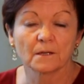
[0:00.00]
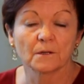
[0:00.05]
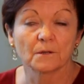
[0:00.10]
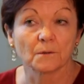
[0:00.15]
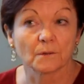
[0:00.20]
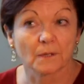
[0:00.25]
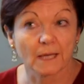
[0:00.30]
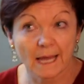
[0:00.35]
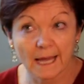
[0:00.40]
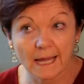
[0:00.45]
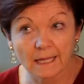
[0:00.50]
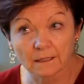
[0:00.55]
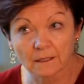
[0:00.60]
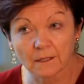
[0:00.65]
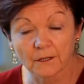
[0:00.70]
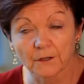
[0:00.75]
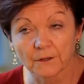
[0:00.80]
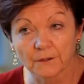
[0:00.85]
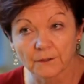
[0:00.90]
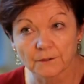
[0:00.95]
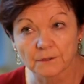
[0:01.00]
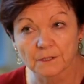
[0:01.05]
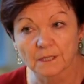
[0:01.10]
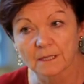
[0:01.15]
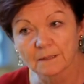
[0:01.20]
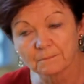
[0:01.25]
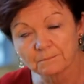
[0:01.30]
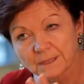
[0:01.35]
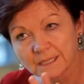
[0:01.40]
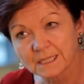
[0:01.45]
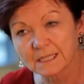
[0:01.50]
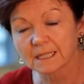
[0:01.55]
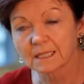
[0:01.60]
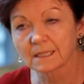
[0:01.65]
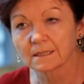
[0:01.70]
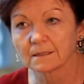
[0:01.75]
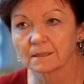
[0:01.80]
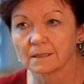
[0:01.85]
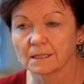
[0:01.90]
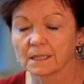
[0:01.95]
who can code,
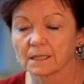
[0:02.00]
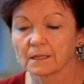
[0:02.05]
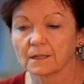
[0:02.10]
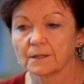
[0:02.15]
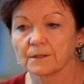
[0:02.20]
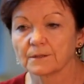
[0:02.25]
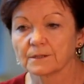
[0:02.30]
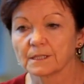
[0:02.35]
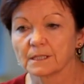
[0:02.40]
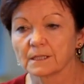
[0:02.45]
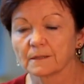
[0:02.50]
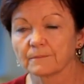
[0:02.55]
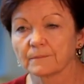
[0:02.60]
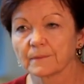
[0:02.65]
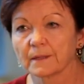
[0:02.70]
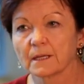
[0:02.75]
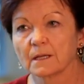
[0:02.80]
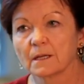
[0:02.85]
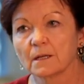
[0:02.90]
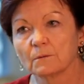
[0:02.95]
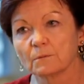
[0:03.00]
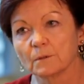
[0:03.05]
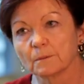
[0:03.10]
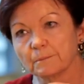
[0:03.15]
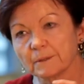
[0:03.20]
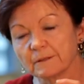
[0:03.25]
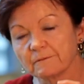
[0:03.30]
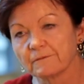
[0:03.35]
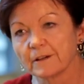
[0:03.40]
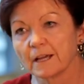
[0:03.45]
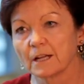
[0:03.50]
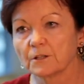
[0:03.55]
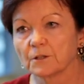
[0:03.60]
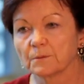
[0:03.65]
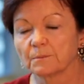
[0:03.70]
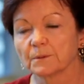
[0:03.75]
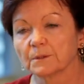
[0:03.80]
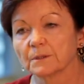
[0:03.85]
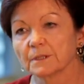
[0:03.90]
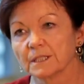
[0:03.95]
particularly coding, will be
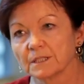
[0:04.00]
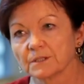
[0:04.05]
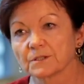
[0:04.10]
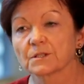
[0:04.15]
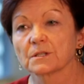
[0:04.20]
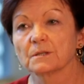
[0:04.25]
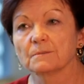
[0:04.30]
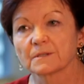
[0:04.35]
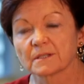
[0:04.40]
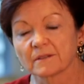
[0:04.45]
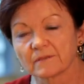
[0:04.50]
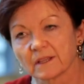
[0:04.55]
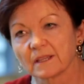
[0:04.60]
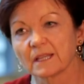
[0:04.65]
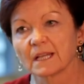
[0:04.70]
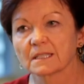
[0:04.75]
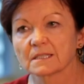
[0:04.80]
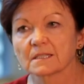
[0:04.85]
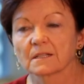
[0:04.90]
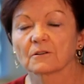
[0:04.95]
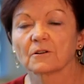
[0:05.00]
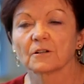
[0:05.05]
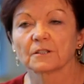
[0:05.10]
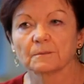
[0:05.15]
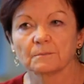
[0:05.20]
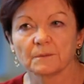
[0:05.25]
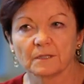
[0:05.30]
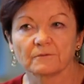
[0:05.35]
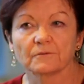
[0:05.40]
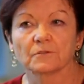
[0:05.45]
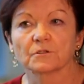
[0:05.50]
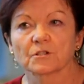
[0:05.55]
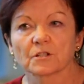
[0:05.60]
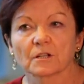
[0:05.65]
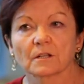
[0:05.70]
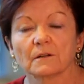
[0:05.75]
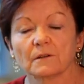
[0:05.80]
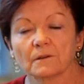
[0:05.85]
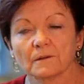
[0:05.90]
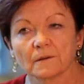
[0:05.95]
valuable in terms of the next economy for
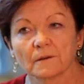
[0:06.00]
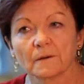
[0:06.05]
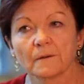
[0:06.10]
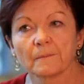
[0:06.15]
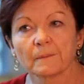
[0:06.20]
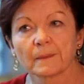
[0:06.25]
Geelong